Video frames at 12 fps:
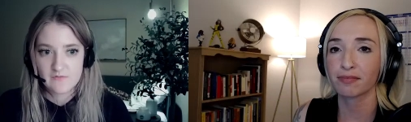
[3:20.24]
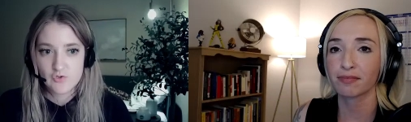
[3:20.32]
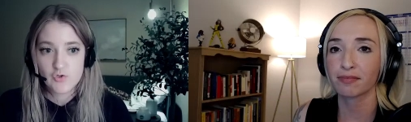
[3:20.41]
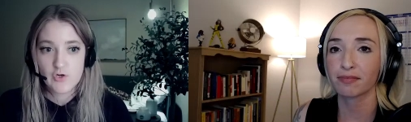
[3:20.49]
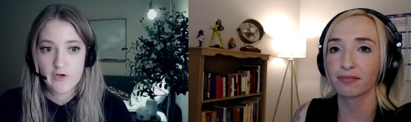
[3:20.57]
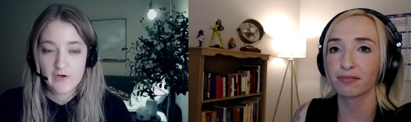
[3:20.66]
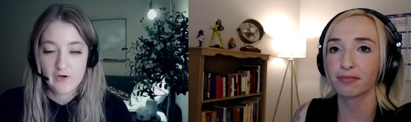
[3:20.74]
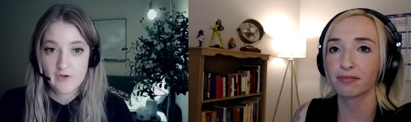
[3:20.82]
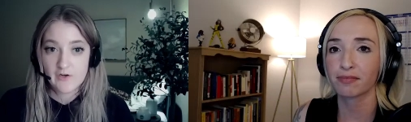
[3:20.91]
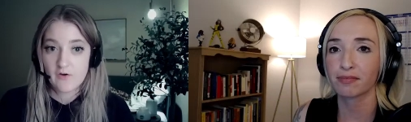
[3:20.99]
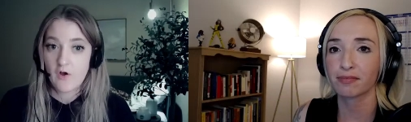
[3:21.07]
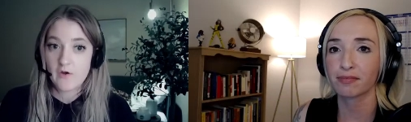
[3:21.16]
Speaker 1: triggered
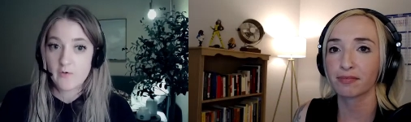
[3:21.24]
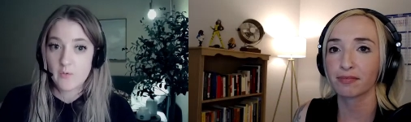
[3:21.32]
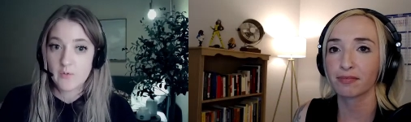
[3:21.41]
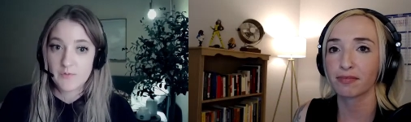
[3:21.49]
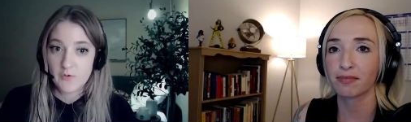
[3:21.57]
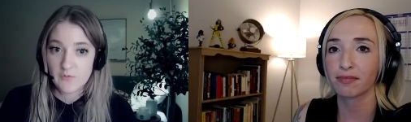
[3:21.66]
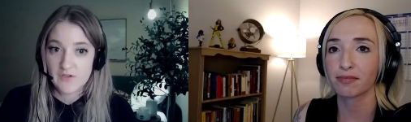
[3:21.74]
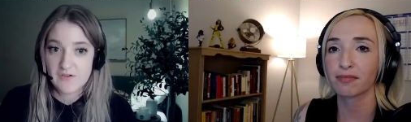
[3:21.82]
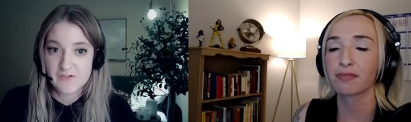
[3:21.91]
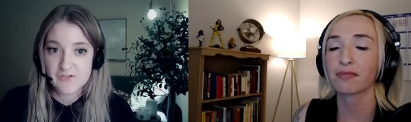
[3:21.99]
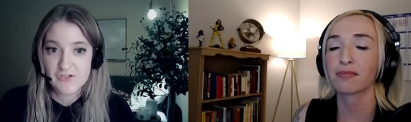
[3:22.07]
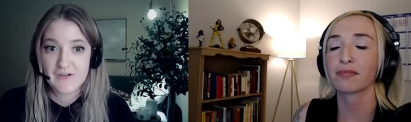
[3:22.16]
an autoimmune
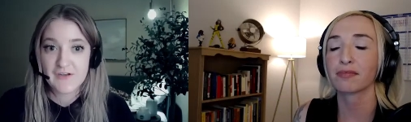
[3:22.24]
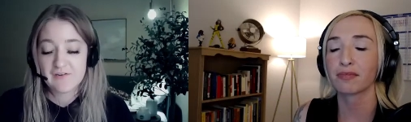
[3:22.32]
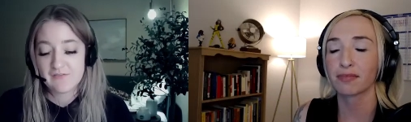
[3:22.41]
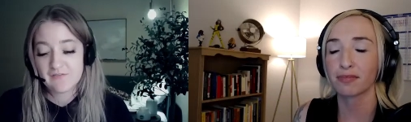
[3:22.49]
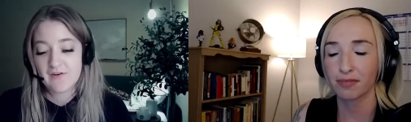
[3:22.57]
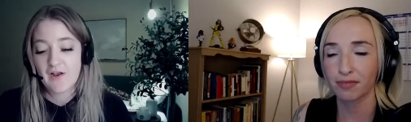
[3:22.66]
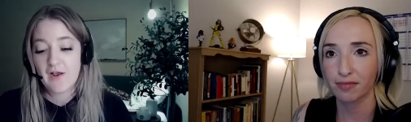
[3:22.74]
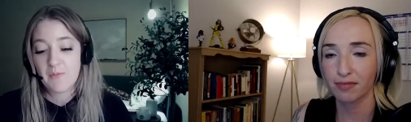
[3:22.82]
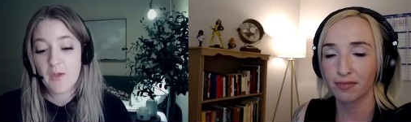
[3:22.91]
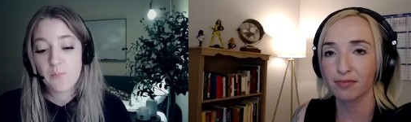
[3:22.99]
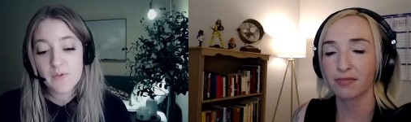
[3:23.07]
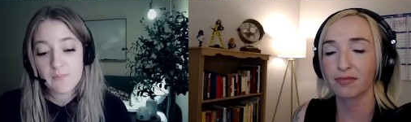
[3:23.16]
condition, and I
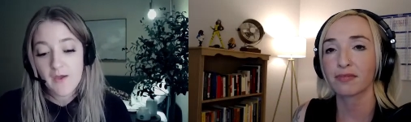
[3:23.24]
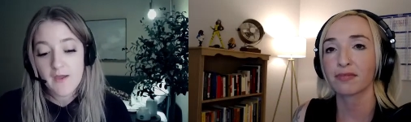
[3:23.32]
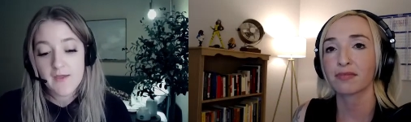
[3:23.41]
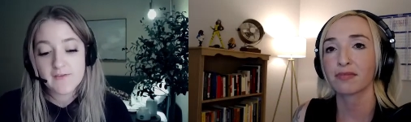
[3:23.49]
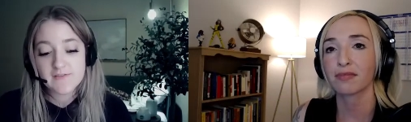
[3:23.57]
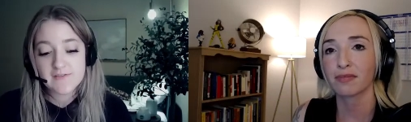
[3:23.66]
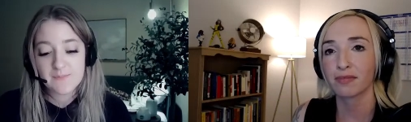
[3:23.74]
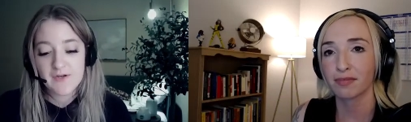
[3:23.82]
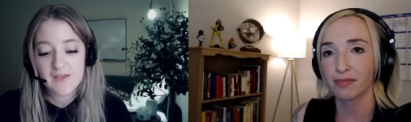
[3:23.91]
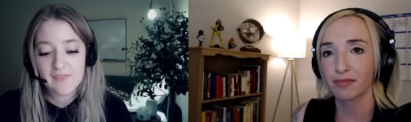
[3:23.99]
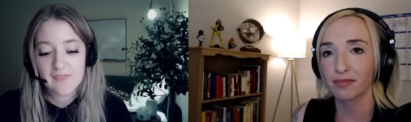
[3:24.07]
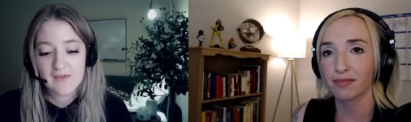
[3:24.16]
might be biased, but
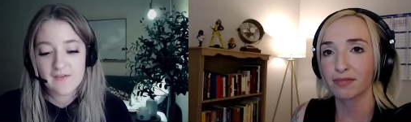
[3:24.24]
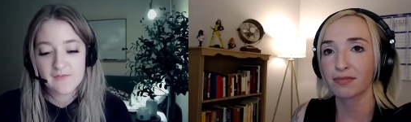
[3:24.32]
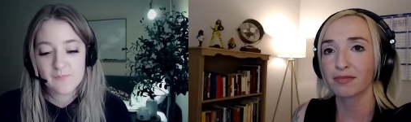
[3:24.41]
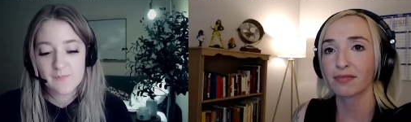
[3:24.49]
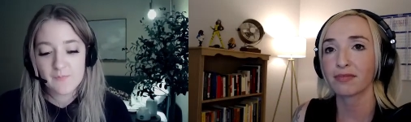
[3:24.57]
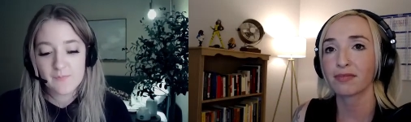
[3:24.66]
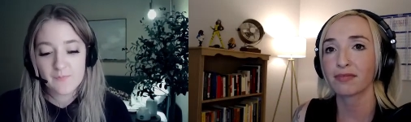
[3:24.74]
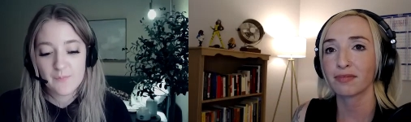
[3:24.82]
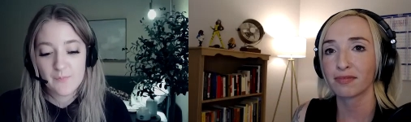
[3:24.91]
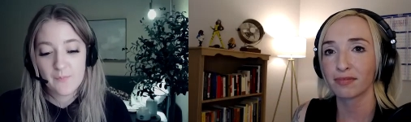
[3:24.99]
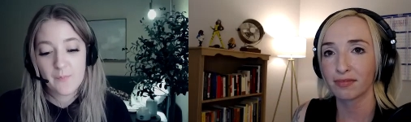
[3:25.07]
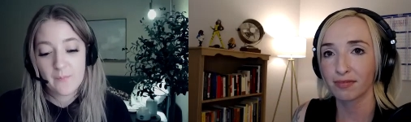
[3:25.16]
I think
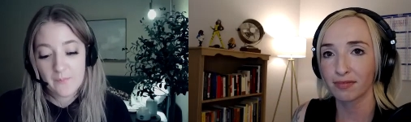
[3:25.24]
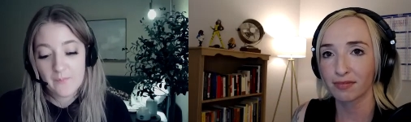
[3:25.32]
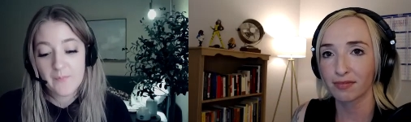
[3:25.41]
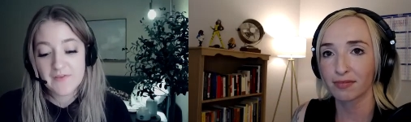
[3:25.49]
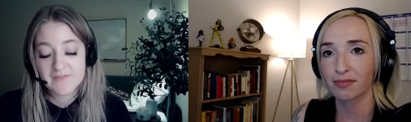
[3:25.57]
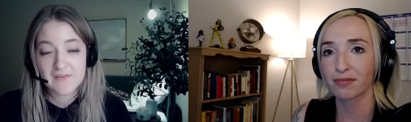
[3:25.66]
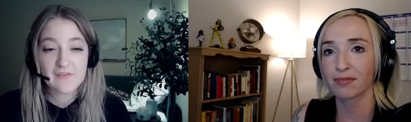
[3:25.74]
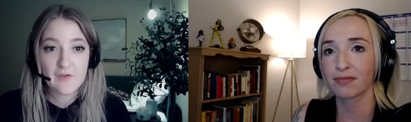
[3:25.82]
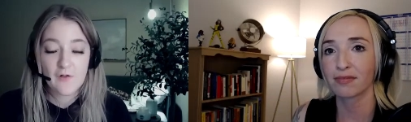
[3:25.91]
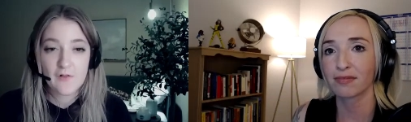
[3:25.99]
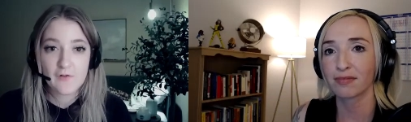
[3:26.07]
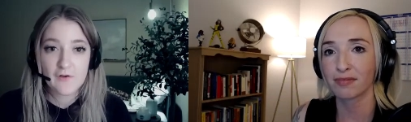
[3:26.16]
basically
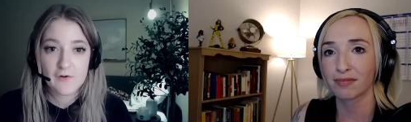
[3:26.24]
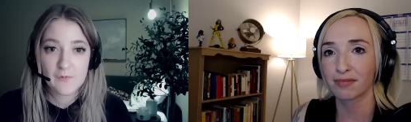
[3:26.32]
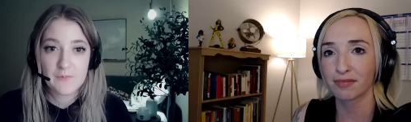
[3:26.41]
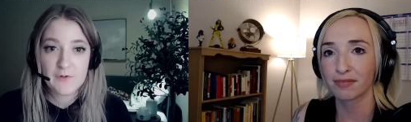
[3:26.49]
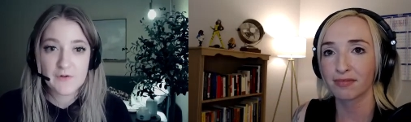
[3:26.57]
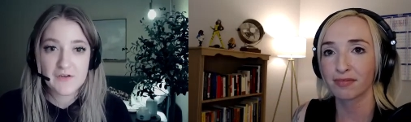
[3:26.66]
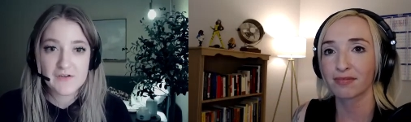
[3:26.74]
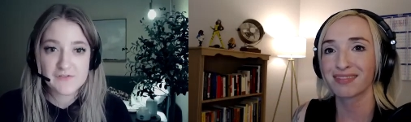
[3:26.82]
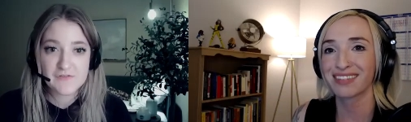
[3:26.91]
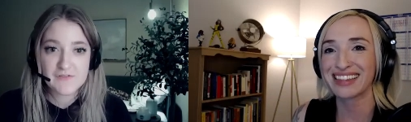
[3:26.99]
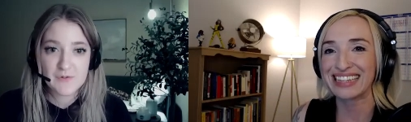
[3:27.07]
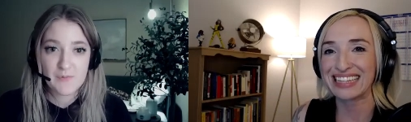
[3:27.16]
all autoimmune
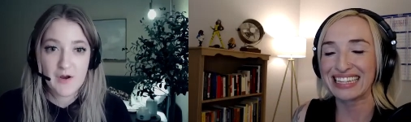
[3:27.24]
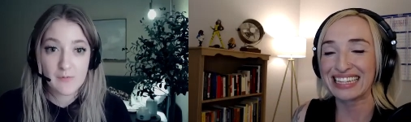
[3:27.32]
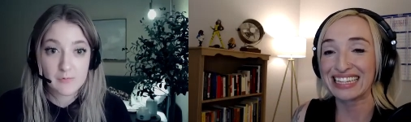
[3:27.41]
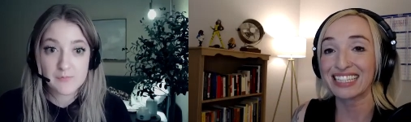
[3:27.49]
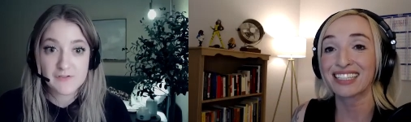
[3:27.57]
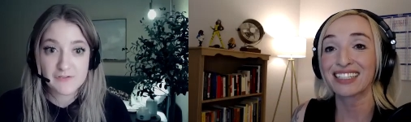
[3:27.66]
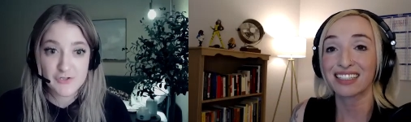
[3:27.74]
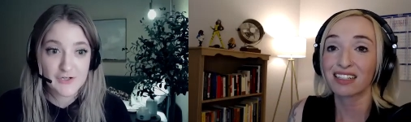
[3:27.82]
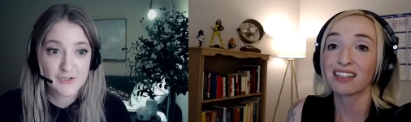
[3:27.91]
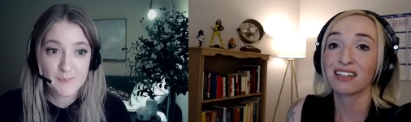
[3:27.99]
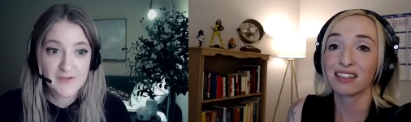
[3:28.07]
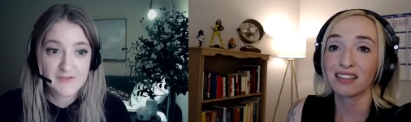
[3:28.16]
conditions are probably
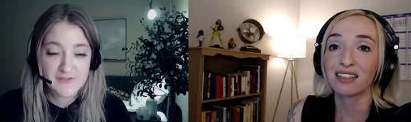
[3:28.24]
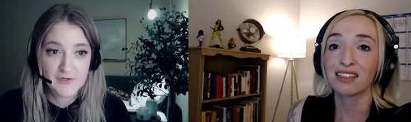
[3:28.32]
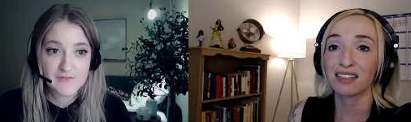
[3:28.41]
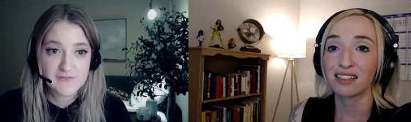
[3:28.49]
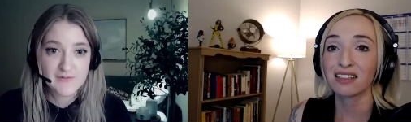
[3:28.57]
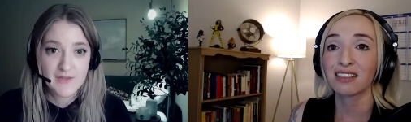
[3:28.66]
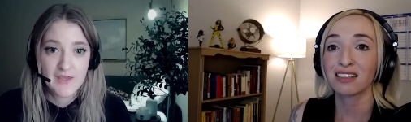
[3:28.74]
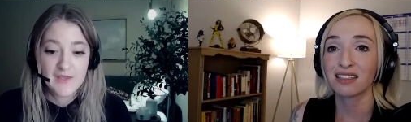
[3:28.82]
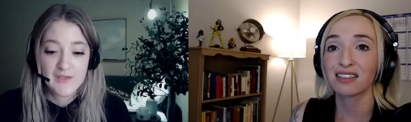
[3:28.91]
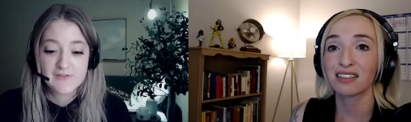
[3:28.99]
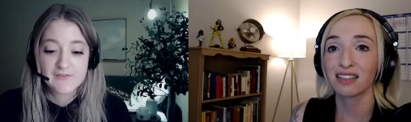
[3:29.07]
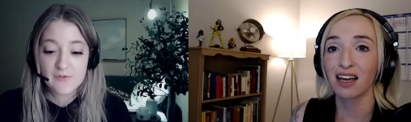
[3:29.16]
triggered by C I R S.
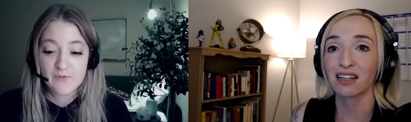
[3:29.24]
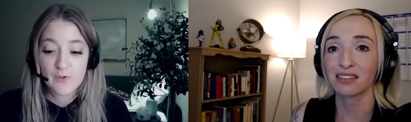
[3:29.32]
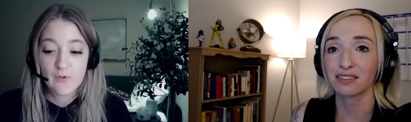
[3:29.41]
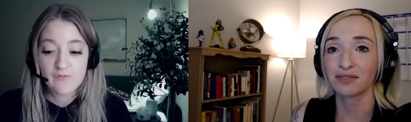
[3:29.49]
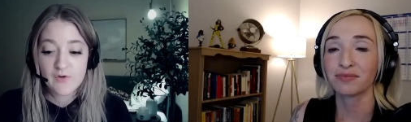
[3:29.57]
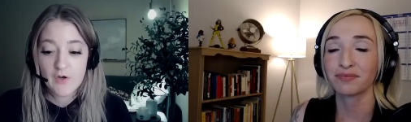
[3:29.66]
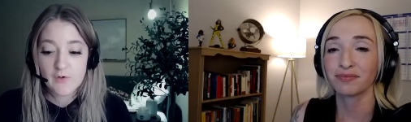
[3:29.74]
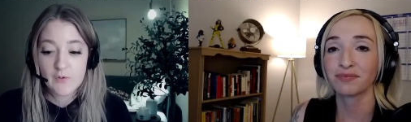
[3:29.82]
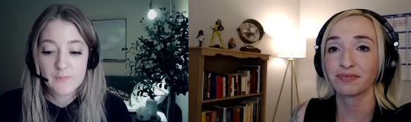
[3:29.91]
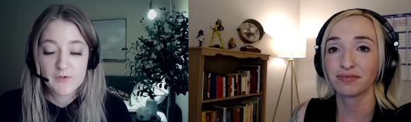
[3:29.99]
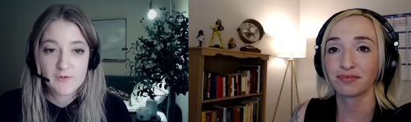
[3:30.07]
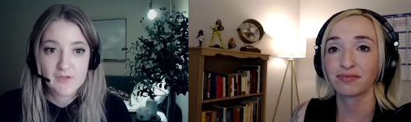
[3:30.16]
So yeah. If you have an
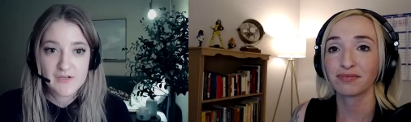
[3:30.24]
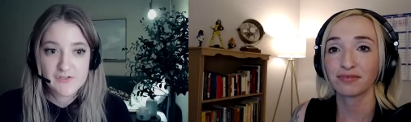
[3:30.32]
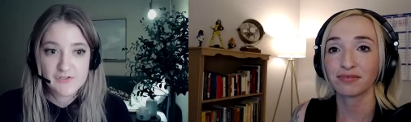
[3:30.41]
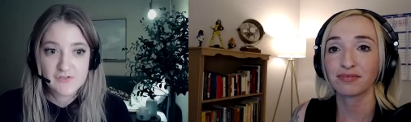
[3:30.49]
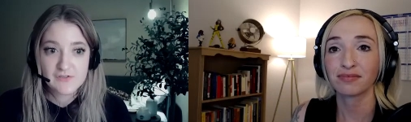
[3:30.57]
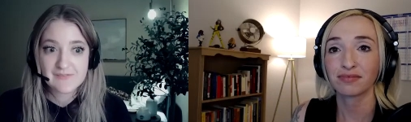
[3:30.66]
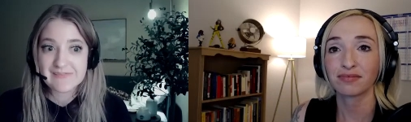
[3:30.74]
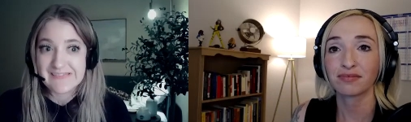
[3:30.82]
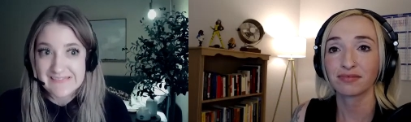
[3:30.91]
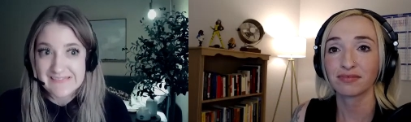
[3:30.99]
autoimmune condition,